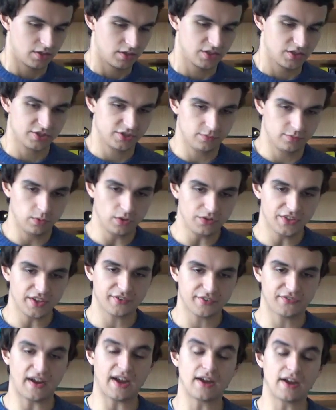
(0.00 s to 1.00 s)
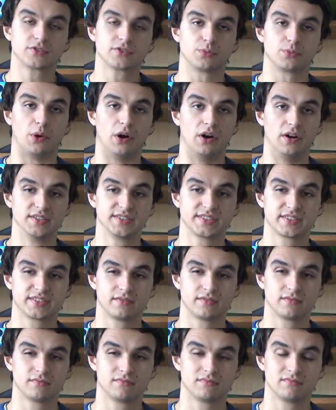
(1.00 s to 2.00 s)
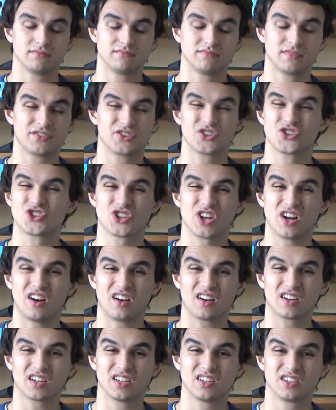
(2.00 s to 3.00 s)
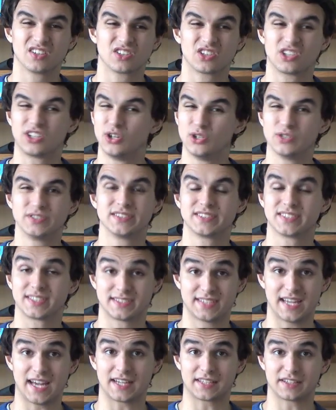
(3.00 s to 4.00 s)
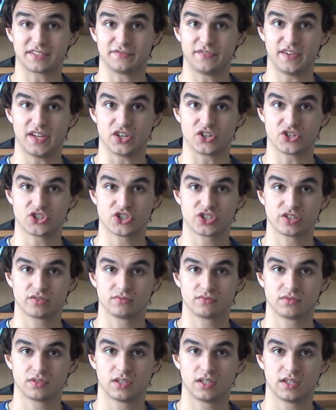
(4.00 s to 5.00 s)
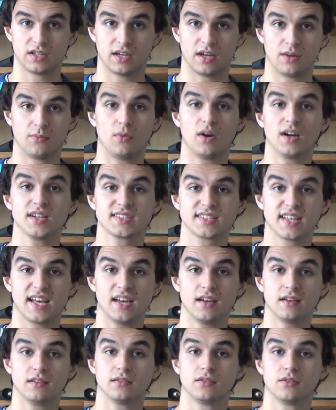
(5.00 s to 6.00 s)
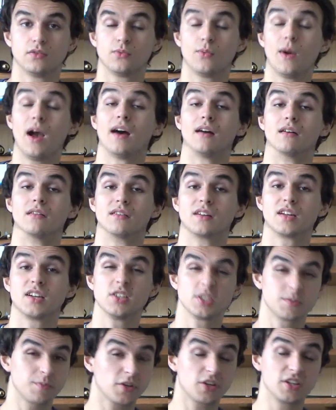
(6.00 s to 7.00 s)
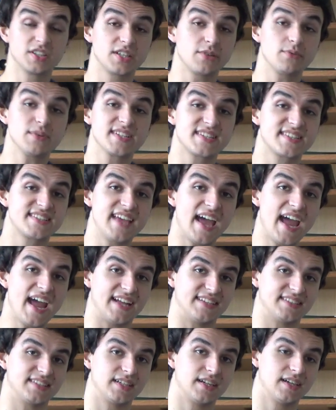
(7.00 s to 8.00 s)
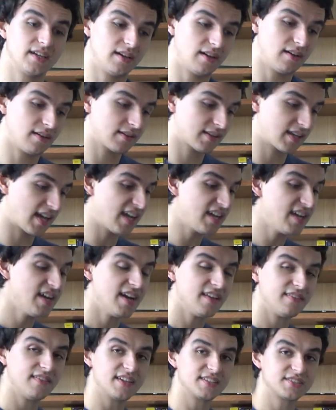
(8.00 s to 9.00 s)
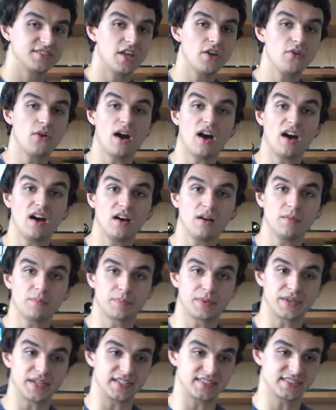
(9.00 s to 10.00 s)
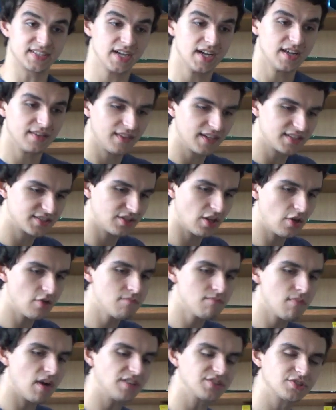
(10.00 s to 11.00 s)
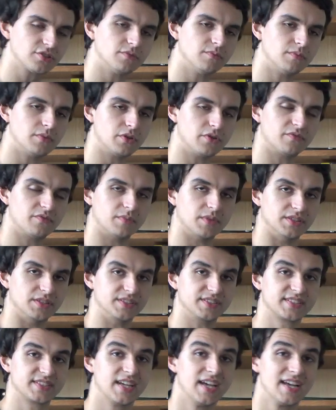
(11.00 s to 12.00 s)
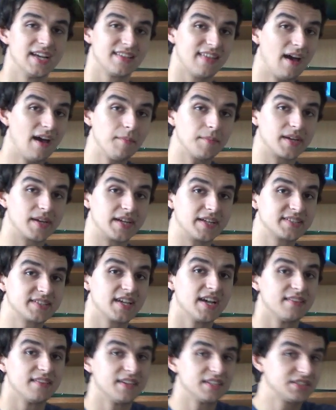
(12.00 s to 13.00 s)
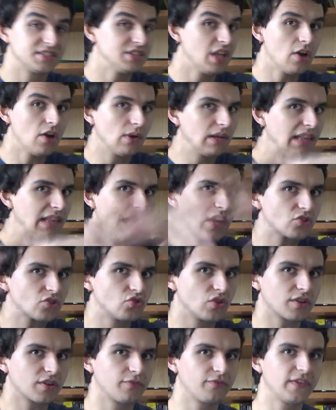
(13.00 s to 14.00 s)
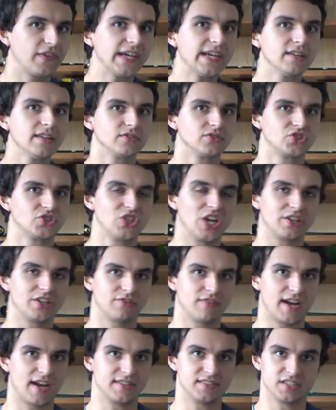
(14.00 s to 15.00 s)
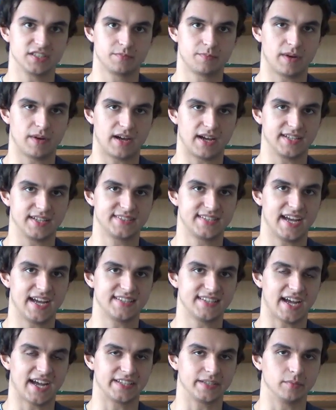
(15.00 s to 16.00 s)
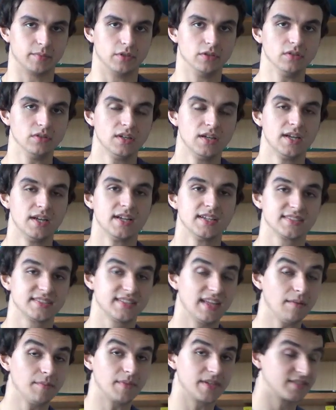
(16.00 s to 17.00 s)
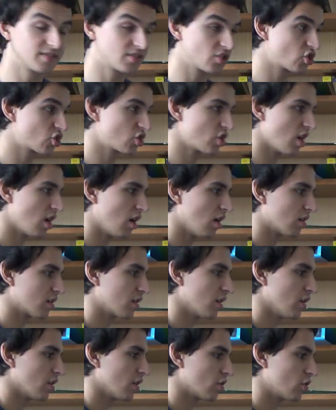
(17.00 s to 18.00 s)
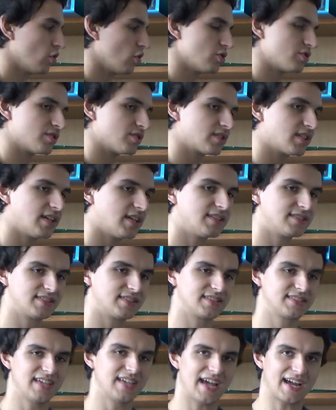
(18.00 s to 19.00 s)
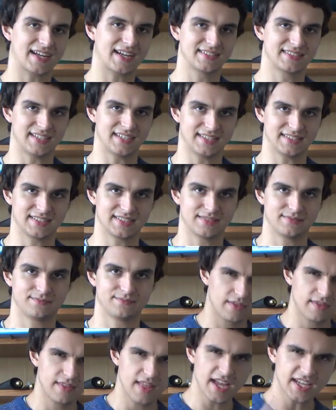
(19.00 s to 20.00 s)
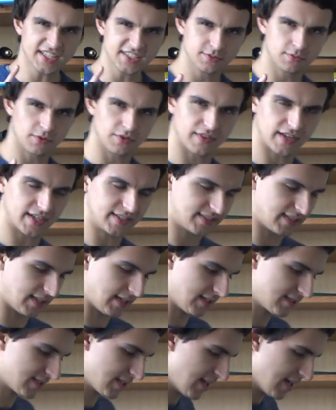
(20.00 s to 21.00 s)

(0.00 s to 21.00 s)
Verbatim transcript: So what they found was that the shark couldn't detect the fish. And why is that? Well, it's because it was dead. Okay? There's no heartbeat, there's no muscle movements. That means there's no electric field generated by a dead animal. So that means the shark couldn't detect it. Next what they did